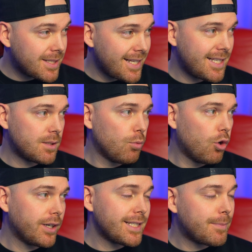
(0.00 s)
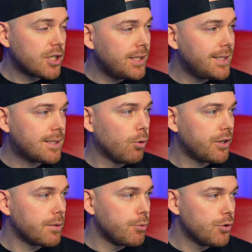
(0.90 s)
less is more, especially in this
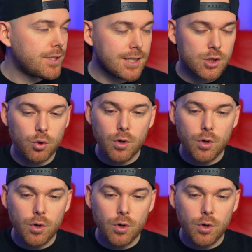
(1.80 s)
modern music. So